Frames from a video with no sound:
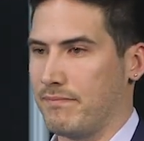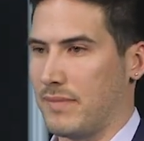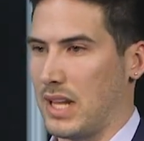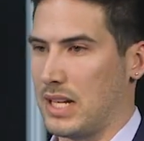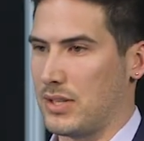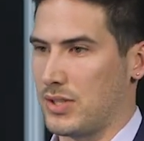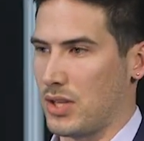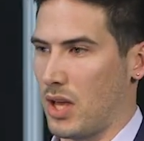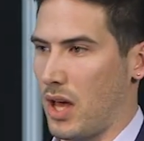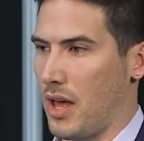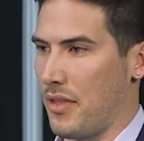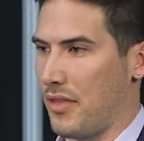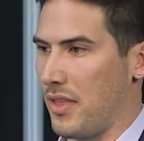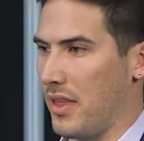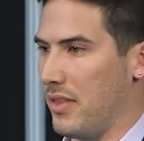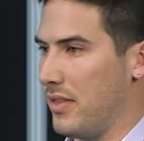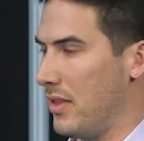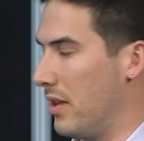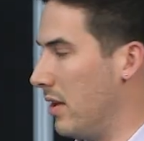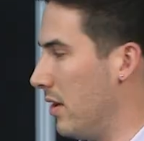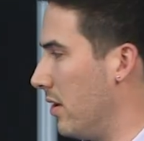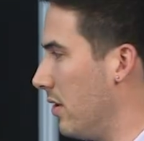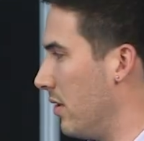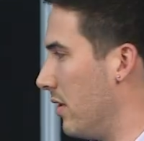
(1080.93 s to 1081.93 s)
It's thought that
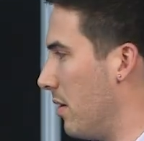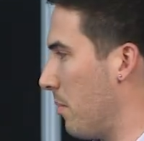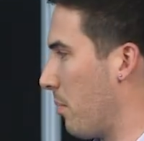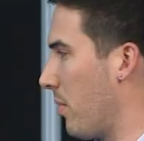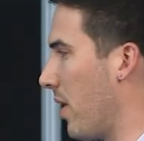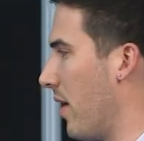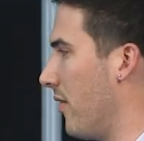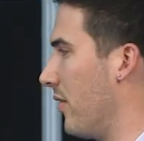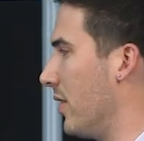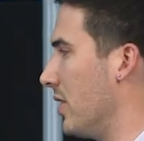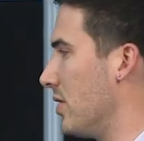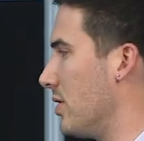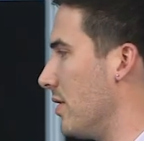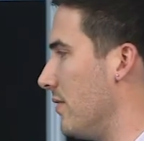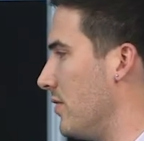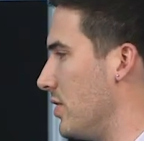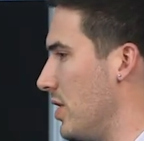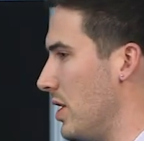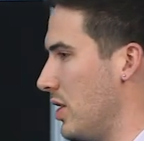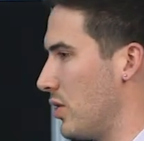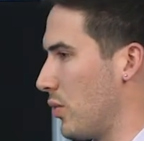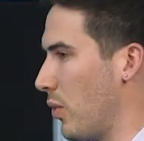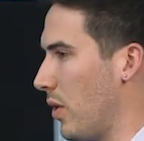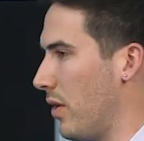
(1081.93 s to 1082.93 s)
the prevalence of
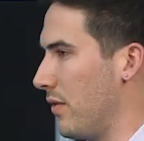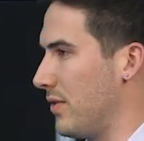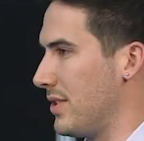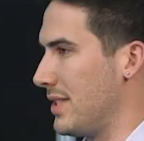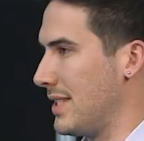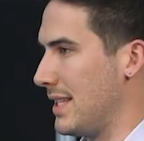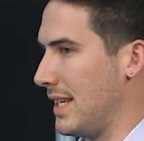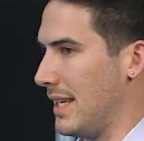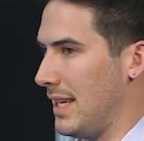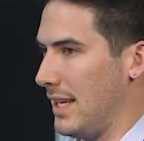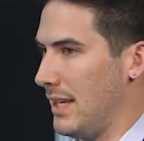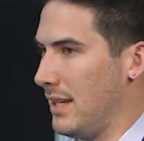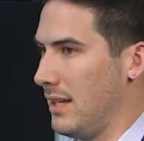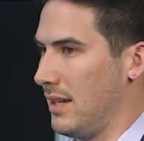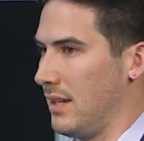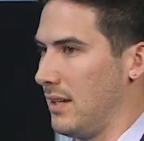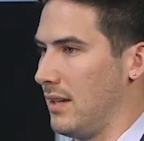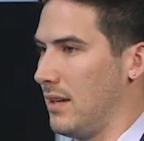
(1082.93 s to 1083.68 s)
G12C